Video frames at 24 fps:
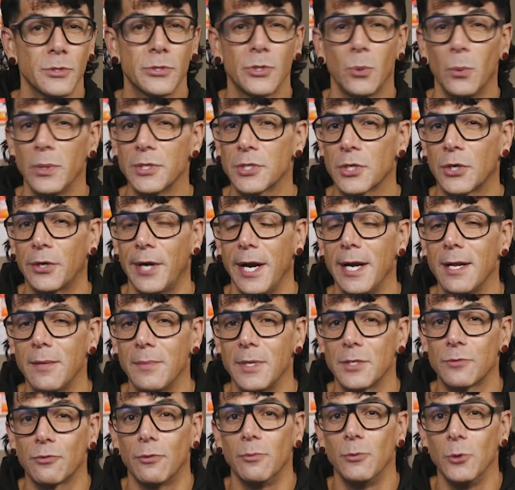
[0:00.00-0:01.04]
So once
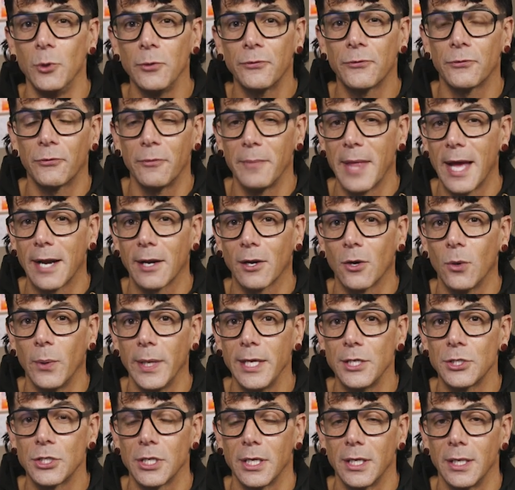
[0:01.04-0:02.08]
Kratom is removed from that
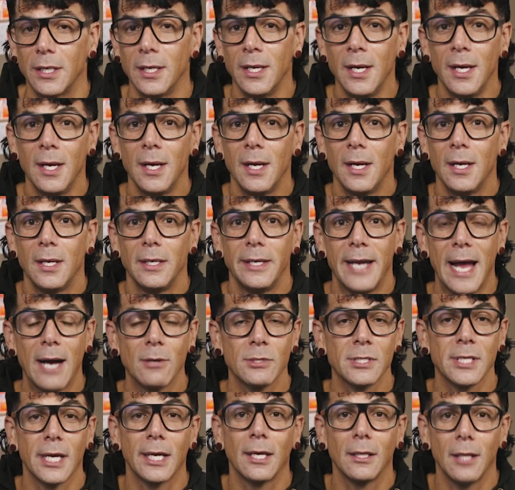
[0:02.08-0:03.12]
equation,
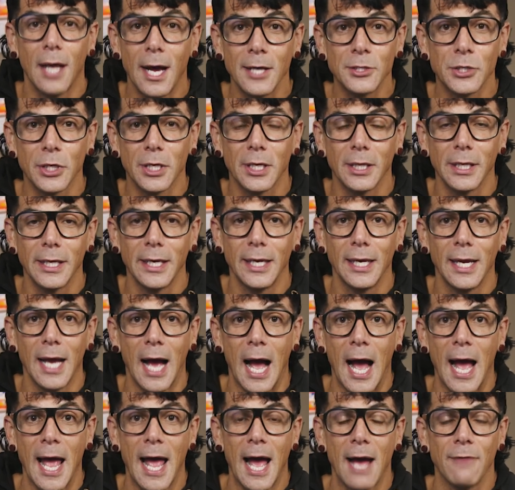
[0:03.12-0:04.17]
now psychologically,
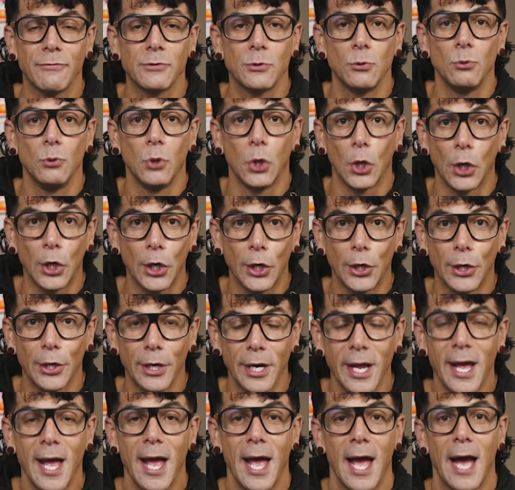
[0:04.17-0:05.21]
I have to
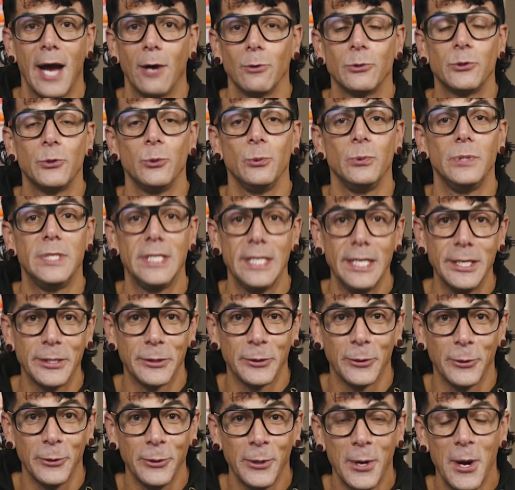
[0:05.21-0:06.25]
learn how to
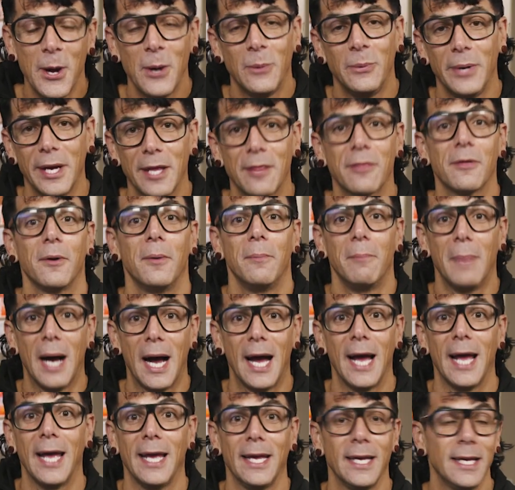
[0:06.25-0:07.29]
deal with
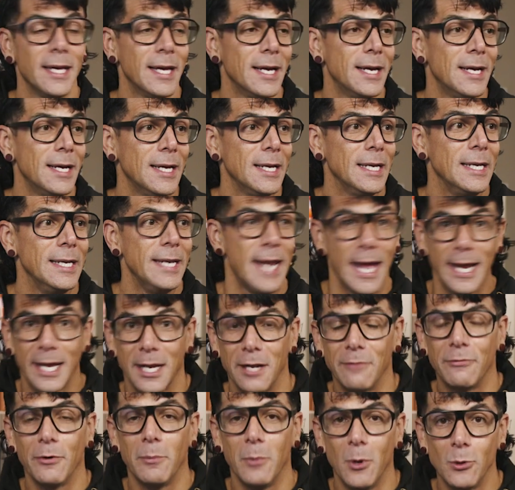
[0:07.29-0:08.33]
my
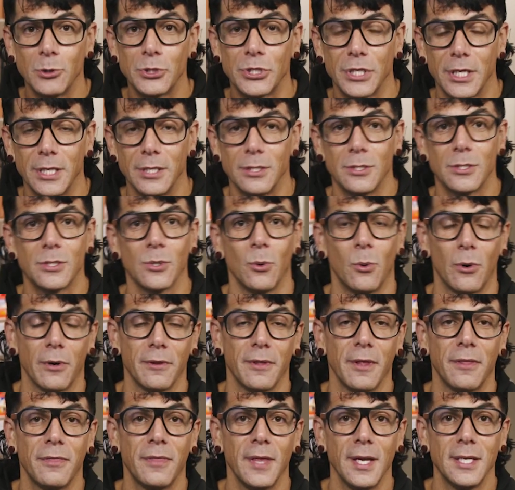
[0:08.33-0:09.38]
negative emotions
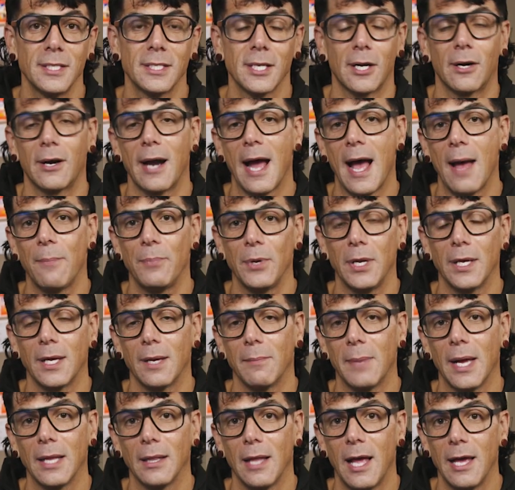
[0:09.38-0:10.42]
or the things that are happening
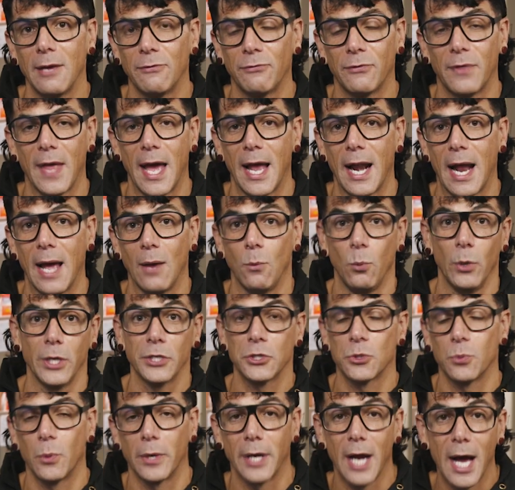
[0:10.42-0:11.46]
in my life that I
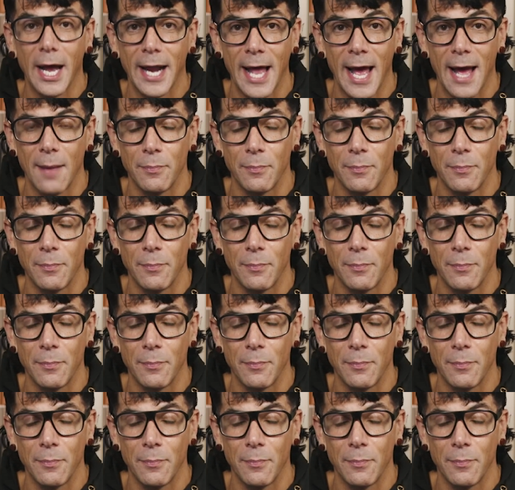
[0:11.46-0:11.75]
wish were not